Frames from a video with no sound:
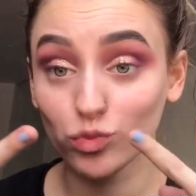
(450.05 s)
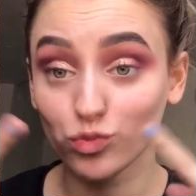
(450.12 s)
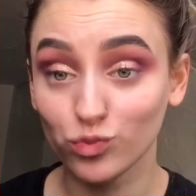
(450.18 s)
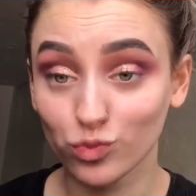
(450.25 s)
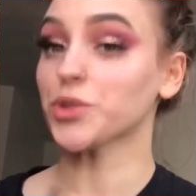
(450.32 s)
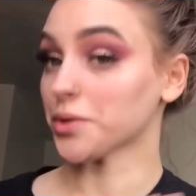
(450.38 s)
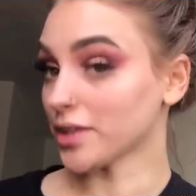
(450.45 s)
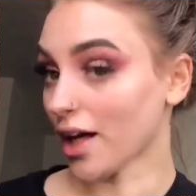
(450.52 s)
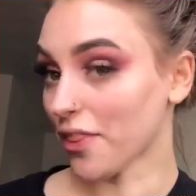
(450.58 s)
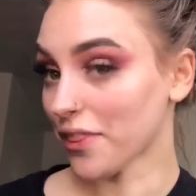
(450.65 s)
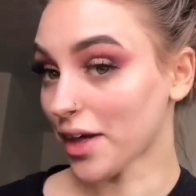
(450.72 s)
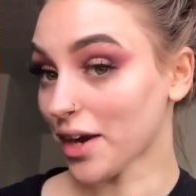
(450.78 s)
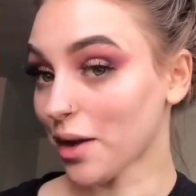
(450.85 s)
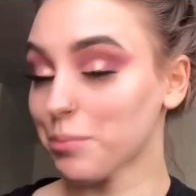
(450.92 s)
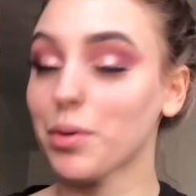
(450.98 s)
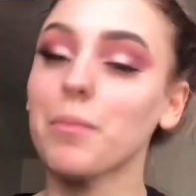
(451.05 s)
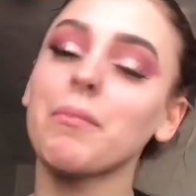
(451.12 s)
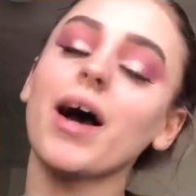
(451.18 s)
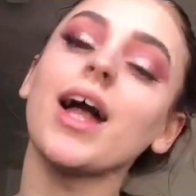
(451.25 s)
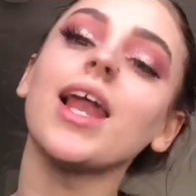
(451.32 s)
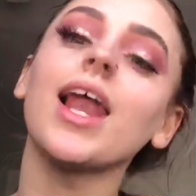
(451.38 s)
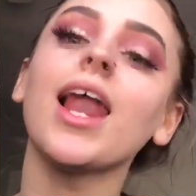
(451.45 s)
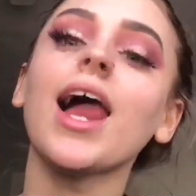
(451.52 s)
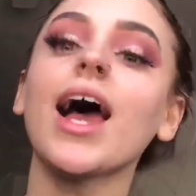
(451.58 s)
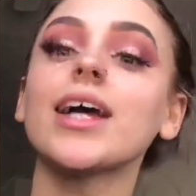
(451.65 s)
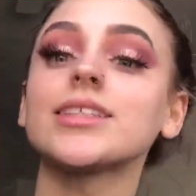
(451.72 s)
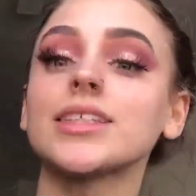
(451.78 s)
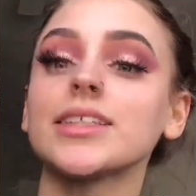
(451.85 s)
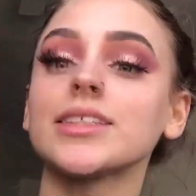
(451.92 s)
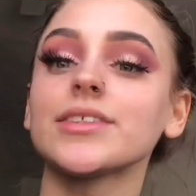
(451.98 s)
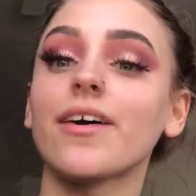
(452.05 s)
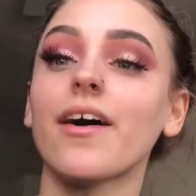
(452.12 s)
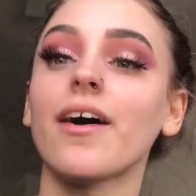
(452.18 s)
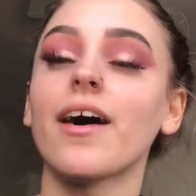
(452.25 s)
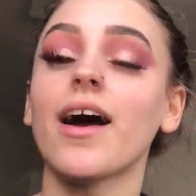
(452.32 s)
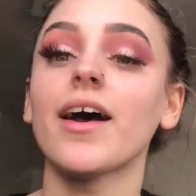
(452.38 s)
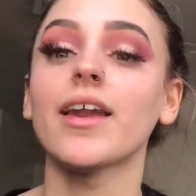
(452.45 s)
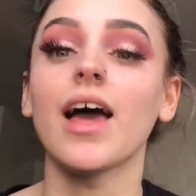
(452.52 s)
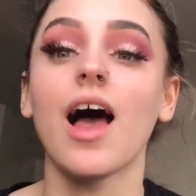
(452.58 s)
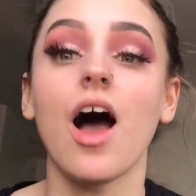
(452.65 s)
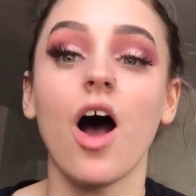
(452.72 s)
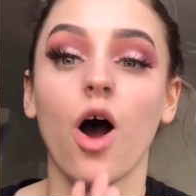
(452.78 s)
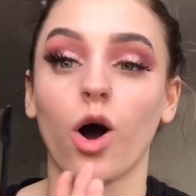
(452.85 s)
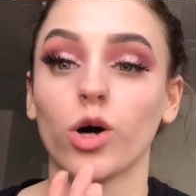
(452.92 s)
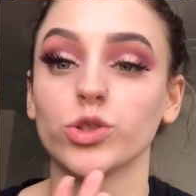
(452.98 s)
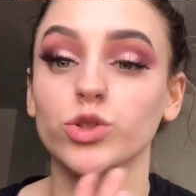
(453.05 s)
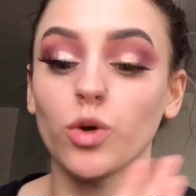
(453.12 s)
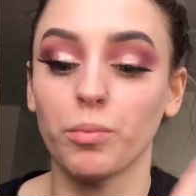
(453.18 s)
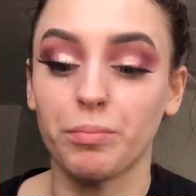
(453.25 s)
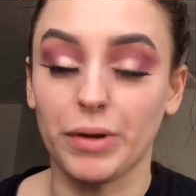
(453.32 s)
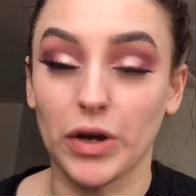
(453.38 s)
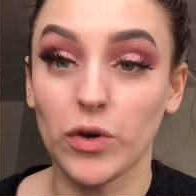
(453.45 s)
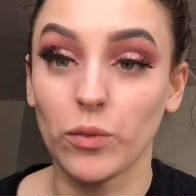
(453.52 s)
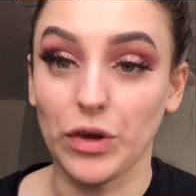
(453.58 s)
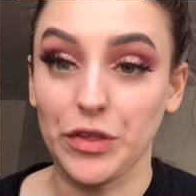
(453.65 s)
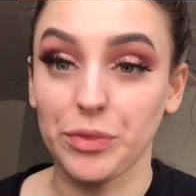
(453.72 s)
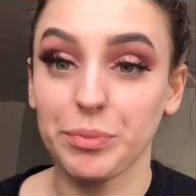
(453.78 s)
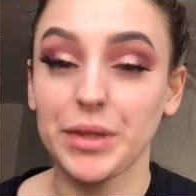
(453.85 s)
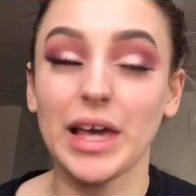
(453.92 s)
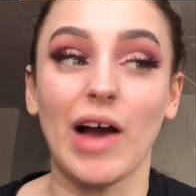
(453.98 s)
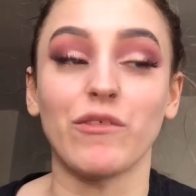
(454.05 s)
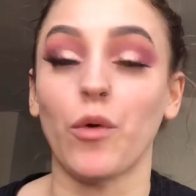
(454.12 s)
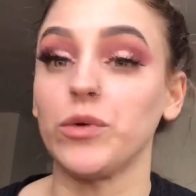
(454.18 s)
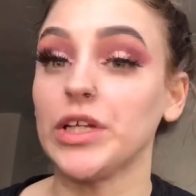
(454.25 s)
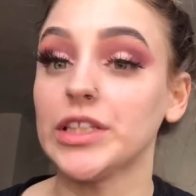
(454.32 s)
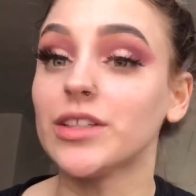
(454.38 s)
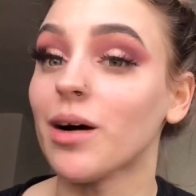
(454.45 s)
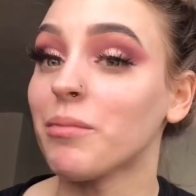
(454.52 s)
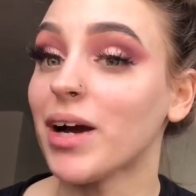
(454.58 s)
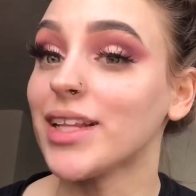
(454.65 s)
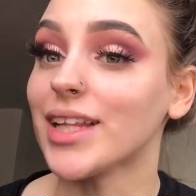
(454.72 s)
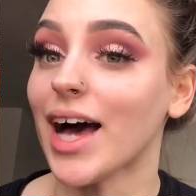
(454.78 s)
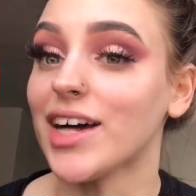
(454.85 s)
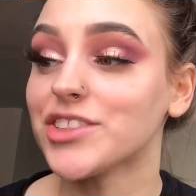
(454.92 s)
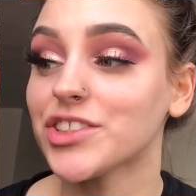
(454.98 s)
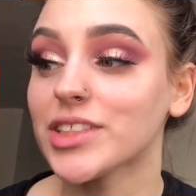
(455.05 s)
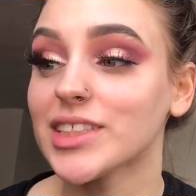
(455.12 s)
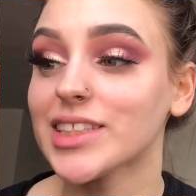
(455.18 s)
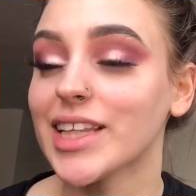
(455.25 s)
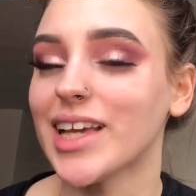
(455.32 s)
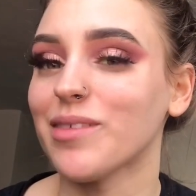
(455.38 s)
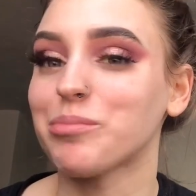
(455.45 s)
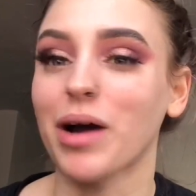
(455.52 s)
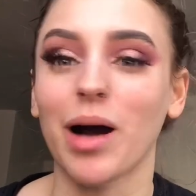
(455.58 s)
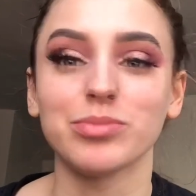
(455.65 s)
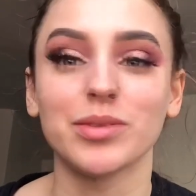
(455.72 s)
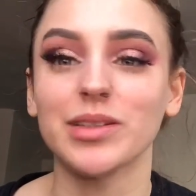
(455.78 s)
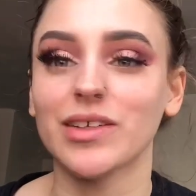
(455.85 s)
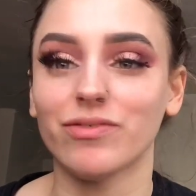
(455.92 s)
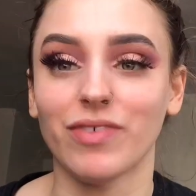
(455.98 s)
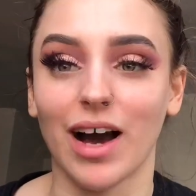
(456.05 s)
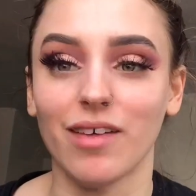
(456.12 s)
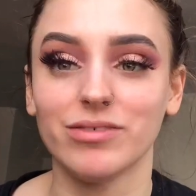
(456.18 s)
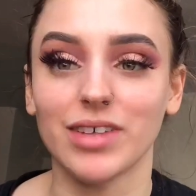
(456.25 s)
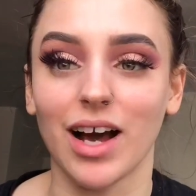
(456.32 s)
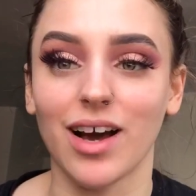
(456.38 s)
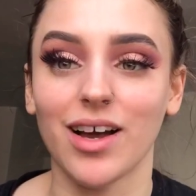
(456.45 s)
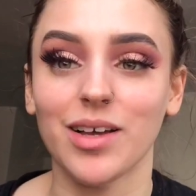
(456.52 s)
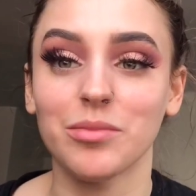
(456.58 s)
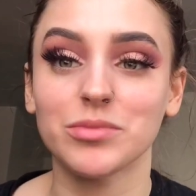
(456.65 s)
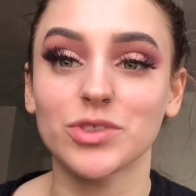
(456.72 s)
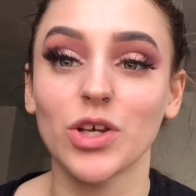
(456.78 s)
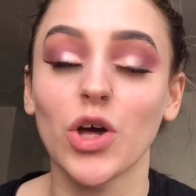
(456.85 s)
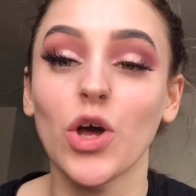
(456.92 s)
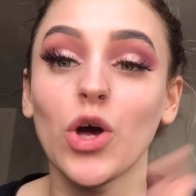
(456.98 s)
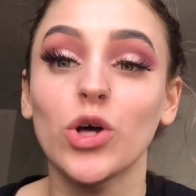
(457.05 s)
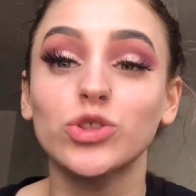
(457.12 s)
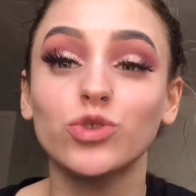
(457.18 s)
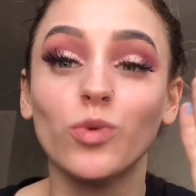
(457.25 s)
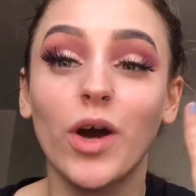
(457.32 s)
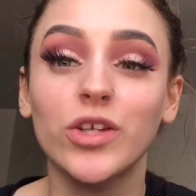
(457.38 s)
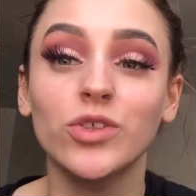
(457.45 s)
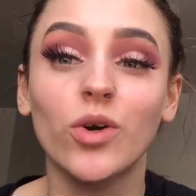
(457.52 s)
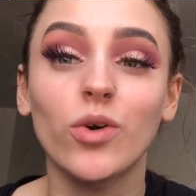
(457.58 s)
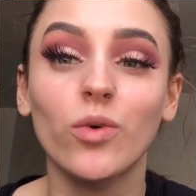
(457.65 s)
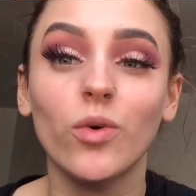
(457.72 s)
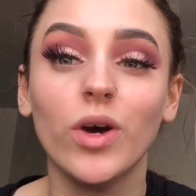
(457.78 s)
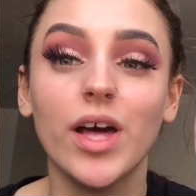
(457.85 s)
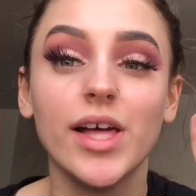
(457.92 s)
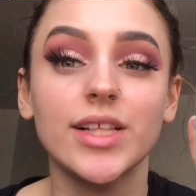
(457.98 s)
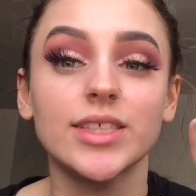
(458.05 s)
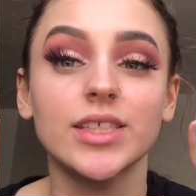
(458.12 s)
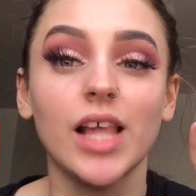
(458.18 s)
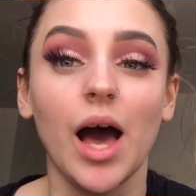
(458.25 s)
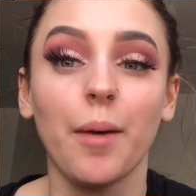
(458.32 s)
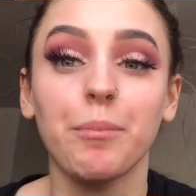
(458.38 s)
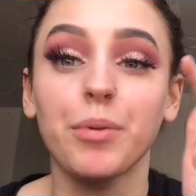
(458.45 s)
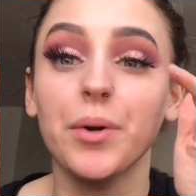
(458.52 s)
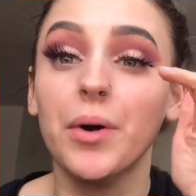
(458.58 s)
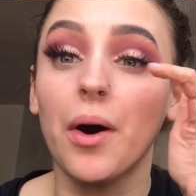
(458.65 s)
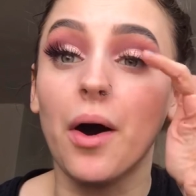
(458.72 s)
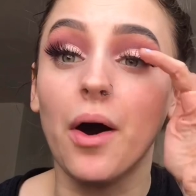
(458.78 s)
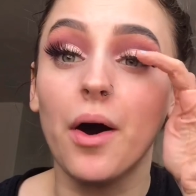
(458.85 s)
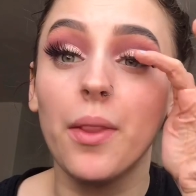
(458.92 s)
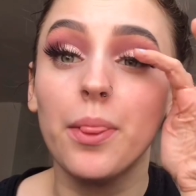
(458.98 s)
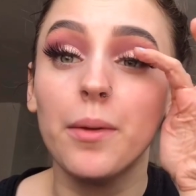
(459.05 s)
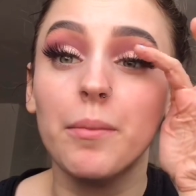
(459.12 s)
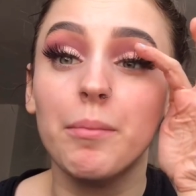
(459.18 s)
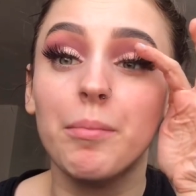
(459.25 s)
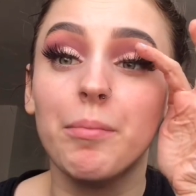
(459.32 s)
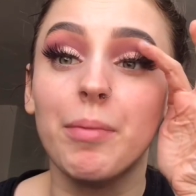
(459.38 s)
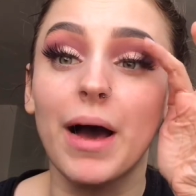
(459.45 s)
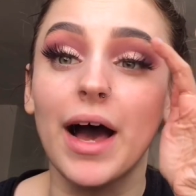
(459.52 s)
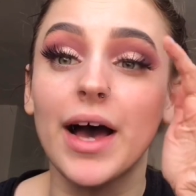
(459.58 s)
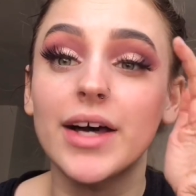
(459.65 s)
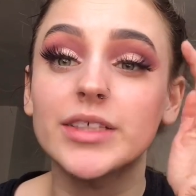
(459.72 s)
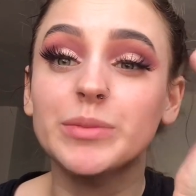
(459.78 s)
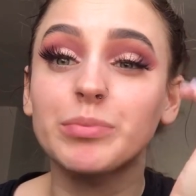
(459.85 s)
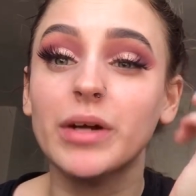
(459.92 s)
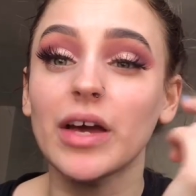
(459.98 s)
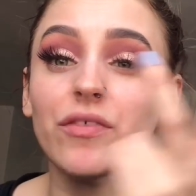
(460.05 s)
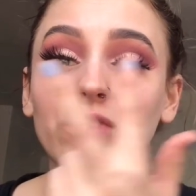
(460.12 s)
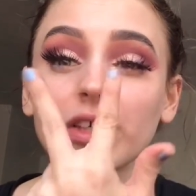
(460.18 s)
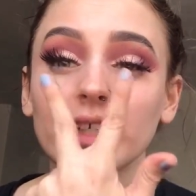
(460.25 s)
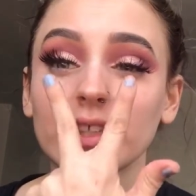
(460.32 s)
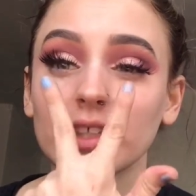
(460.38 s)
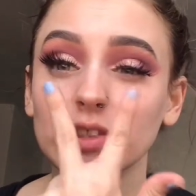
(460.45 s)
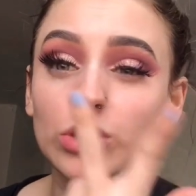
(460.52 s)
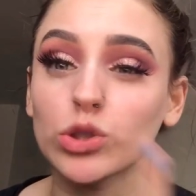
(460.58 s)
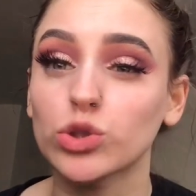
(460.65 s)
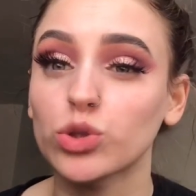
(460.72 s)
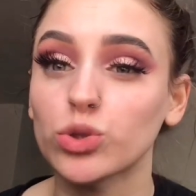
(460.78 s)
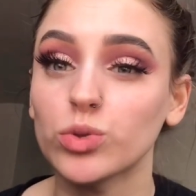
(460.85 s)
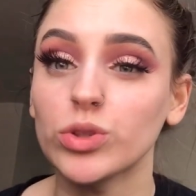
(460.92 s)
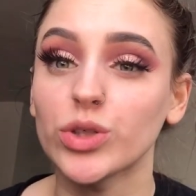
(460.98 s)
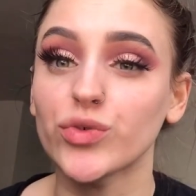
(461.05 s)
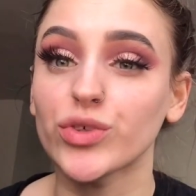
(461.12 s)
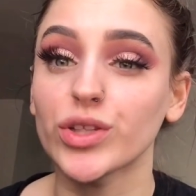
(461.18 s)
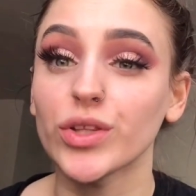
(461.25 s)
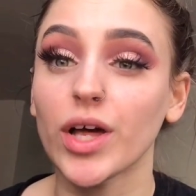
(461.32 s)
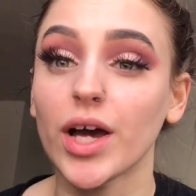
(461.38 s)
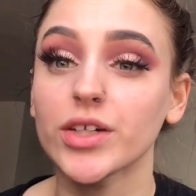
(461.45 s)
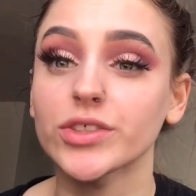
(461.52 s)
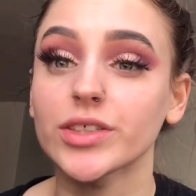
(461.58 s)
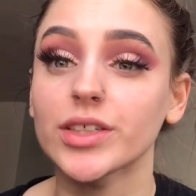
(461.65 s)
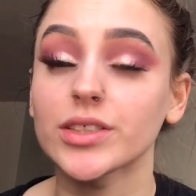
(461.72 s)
So now that I put my lashes on, also bear with me, I've only done my lashes like probably 5 times. So I know it's not put on the best, but I feel like these are 2 different lashes.